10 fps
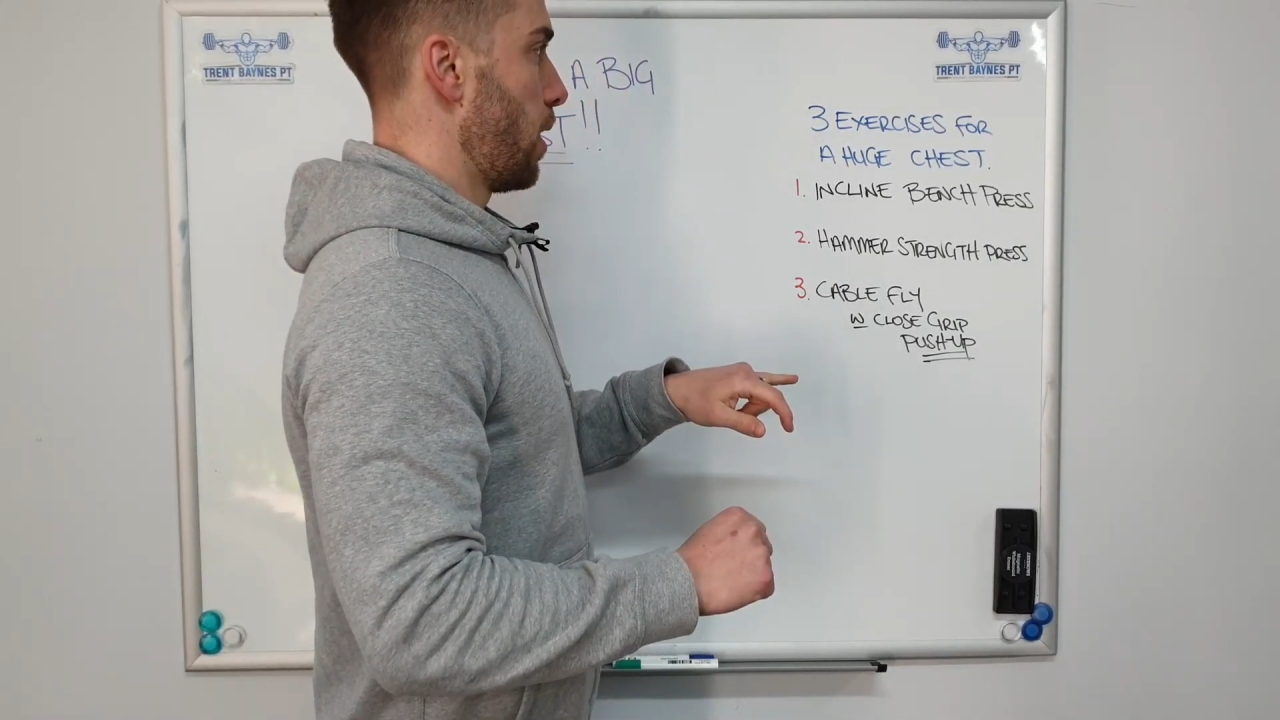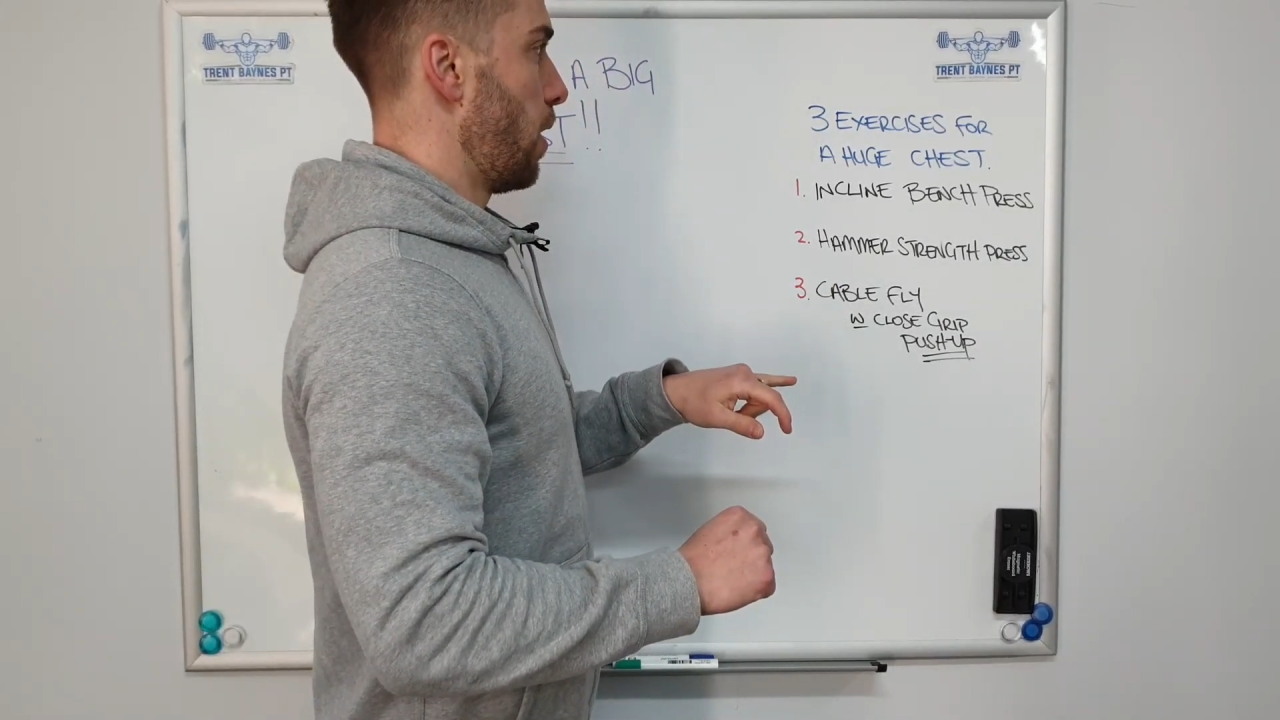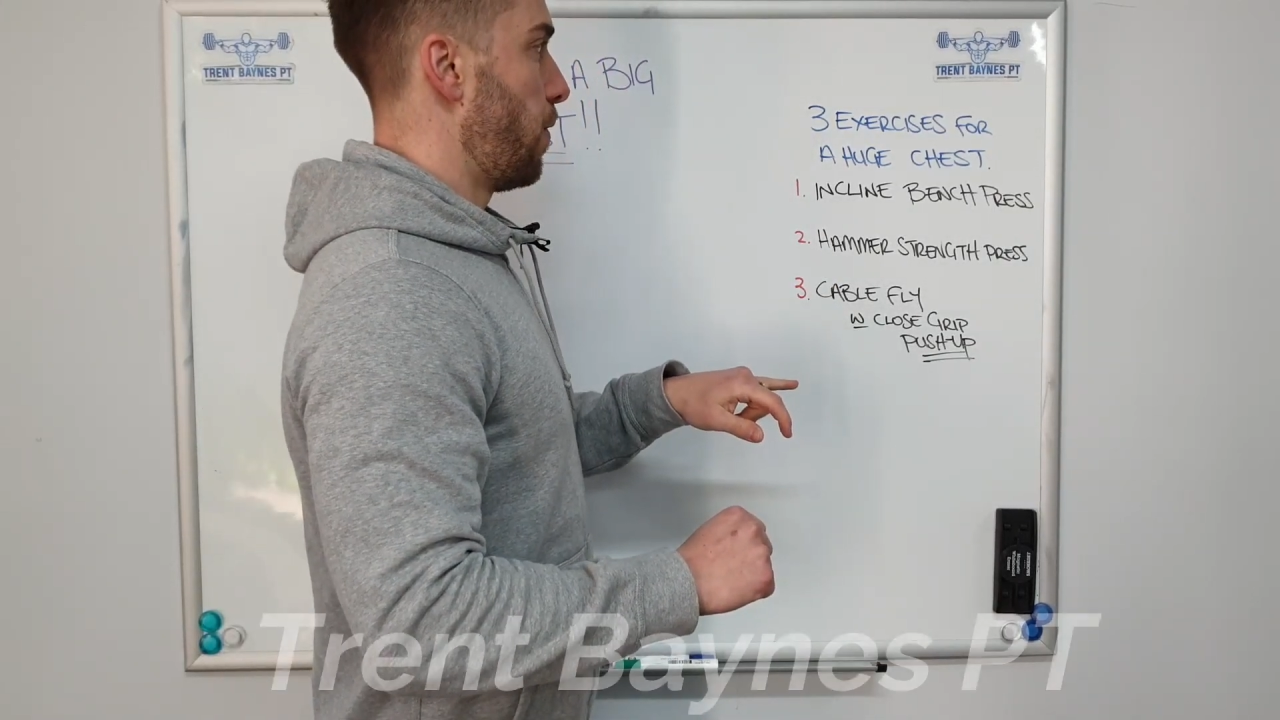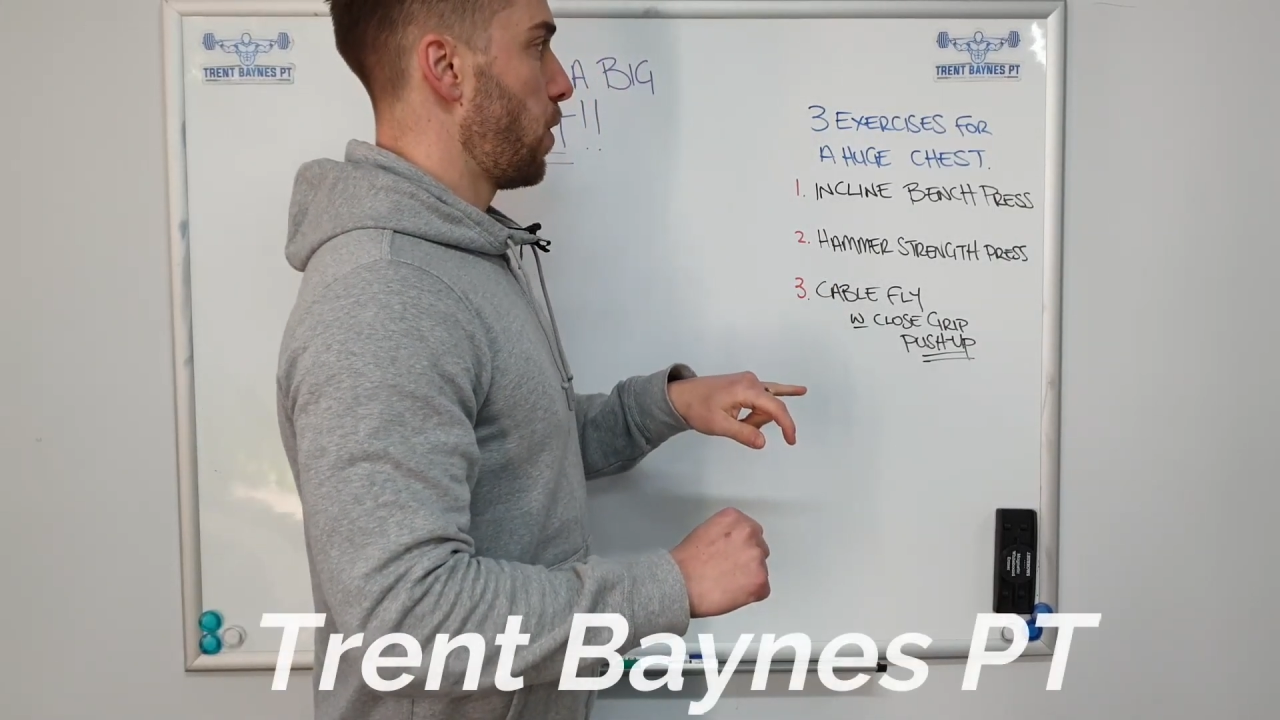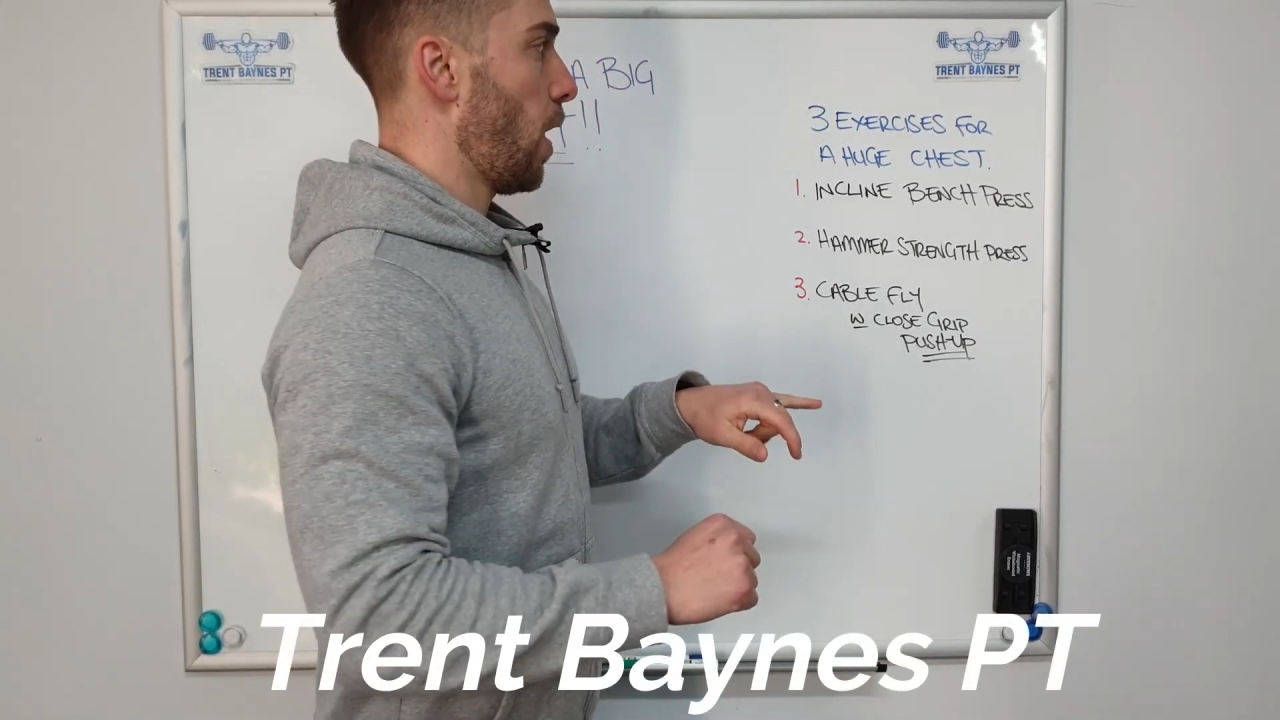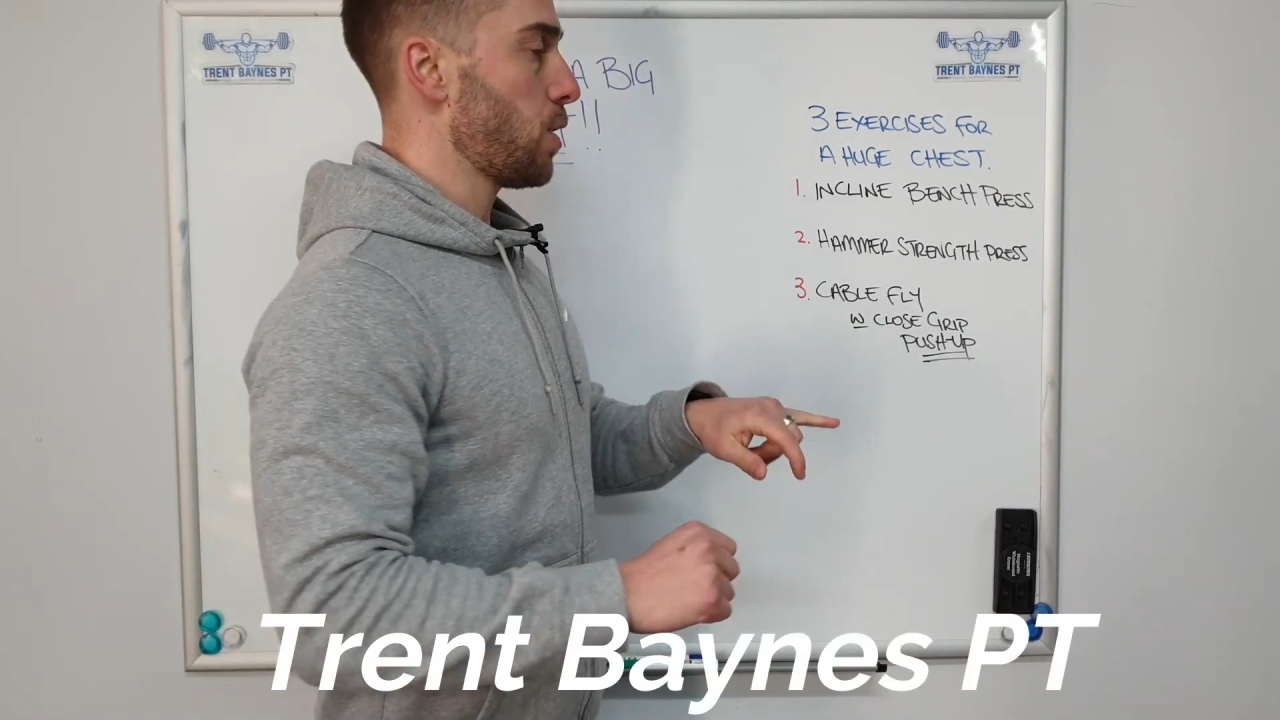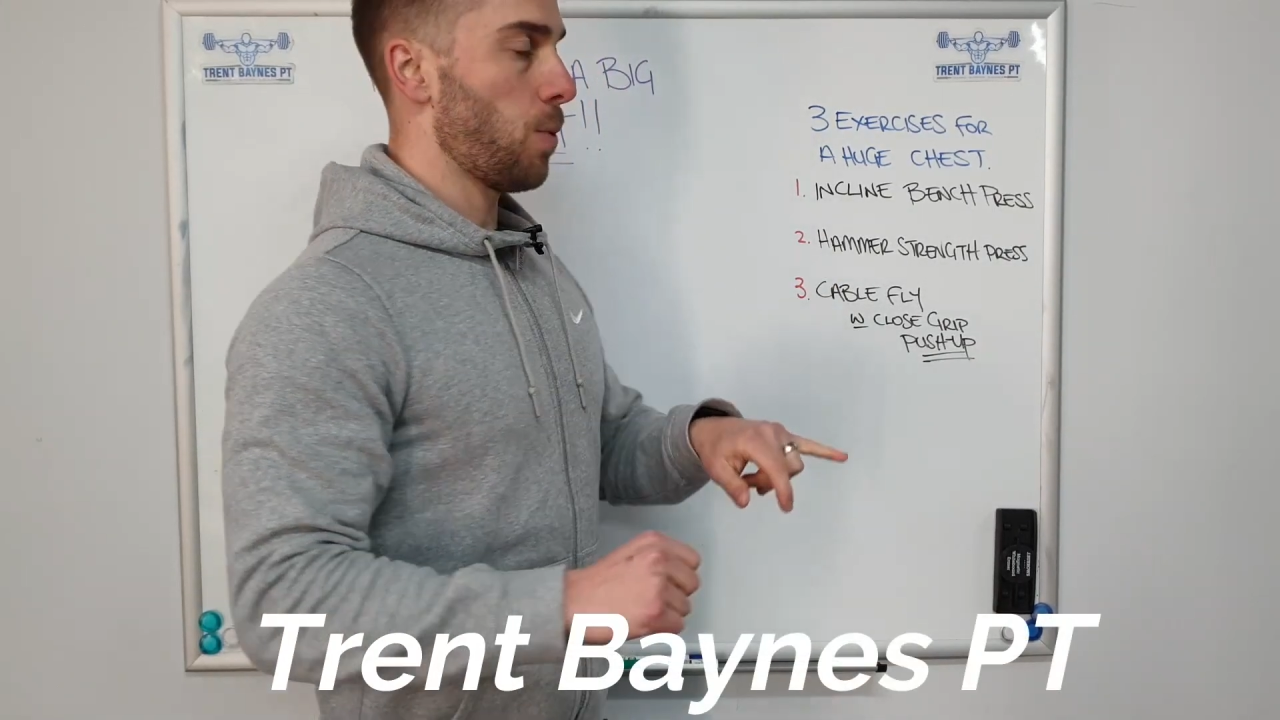if you guys